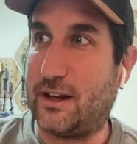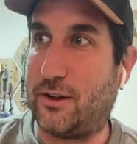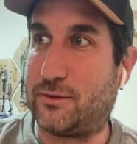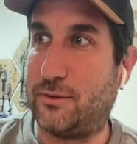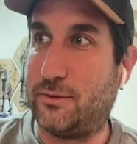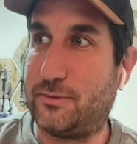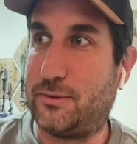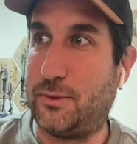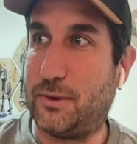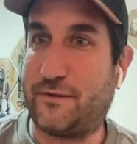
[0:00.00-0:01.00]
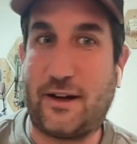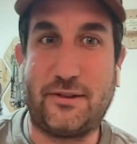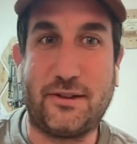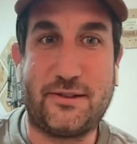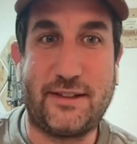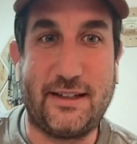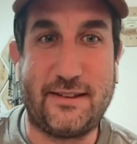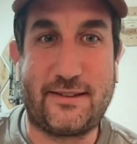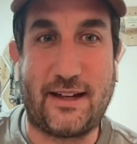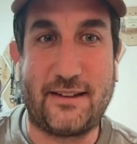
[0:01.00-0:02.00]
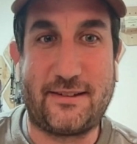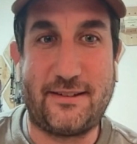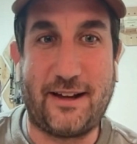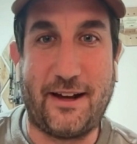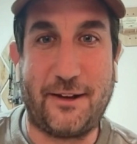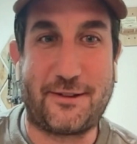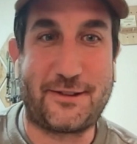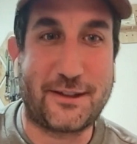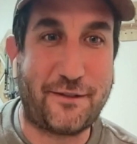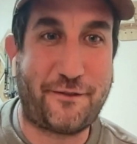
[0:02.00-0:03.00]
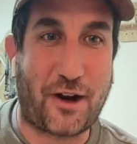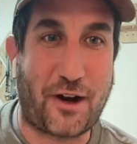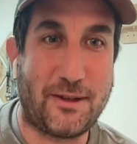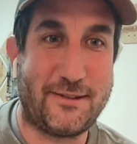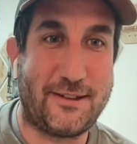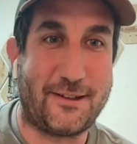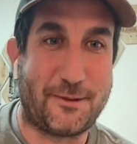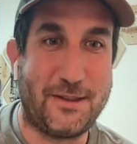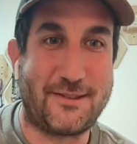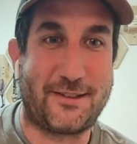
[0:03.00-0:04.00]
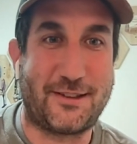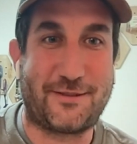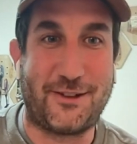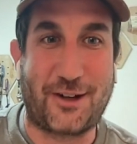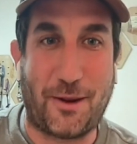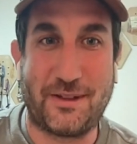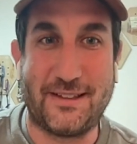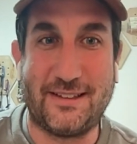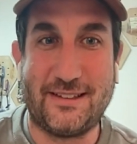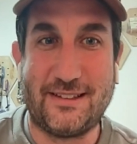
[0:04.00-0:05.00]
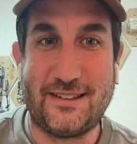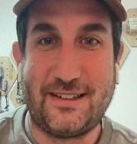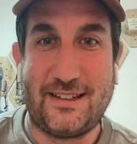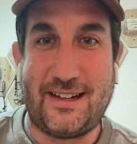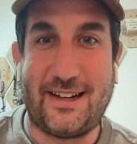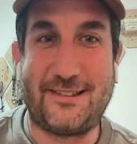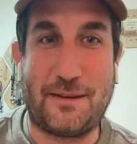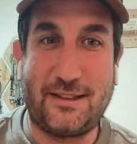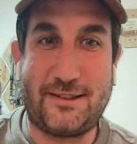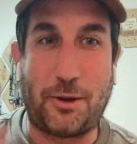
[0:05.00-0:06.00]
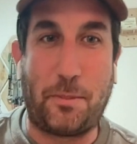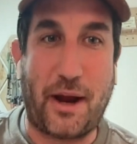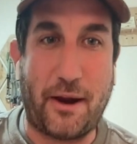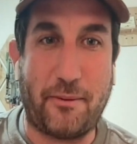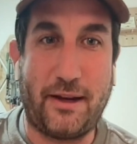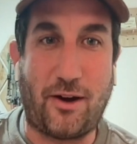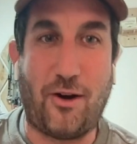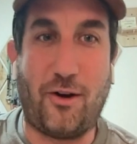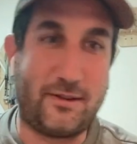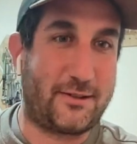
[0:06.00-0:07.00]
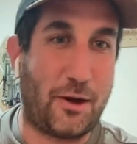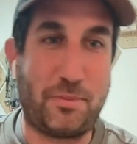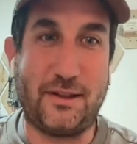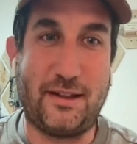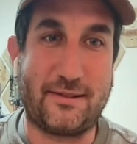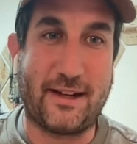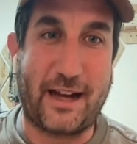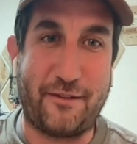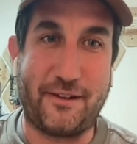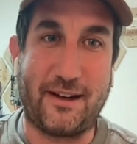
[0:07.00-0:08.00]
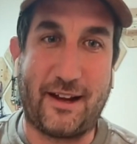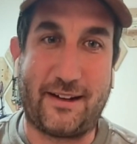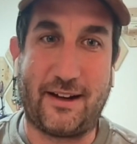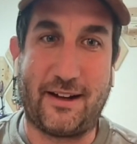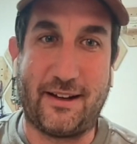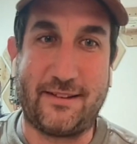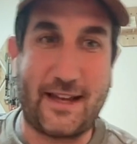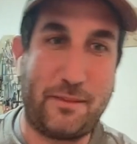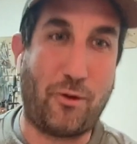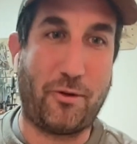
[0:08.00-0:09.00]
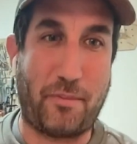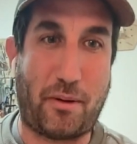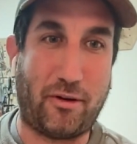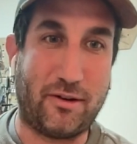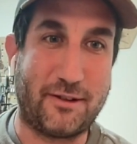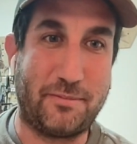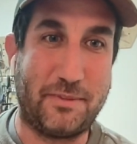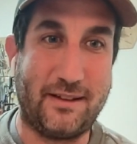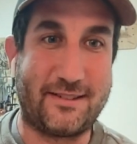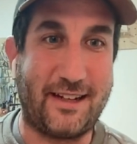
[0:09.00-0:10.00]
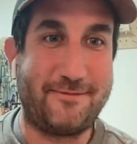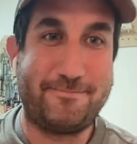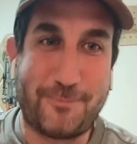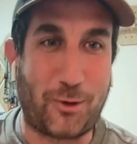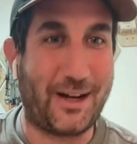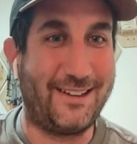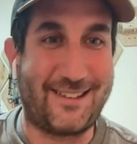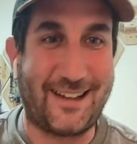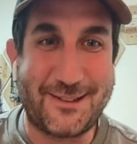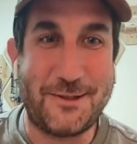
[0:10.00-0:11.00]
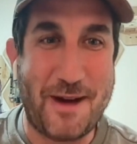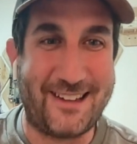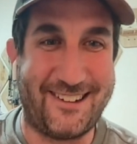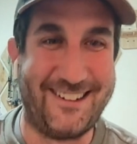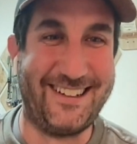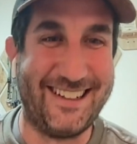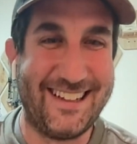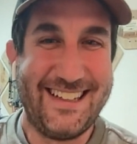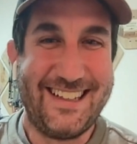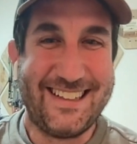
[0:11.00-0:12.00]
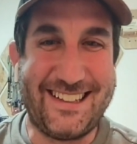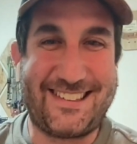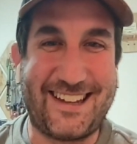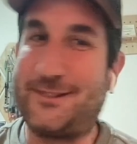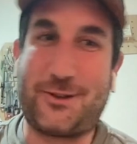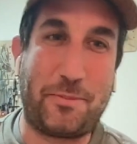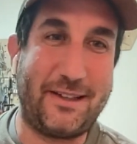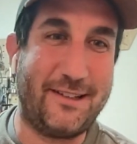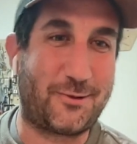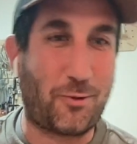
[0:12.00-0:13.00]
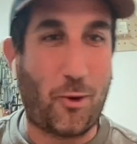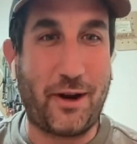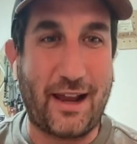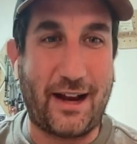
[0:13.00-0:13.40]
tells a lot to its founders, is that successful fundraising doesn't mean successful company. Sometimes this comparing, oh, this company is like having like 10 more MR, like, okay, it doesn't matter. Or like this company is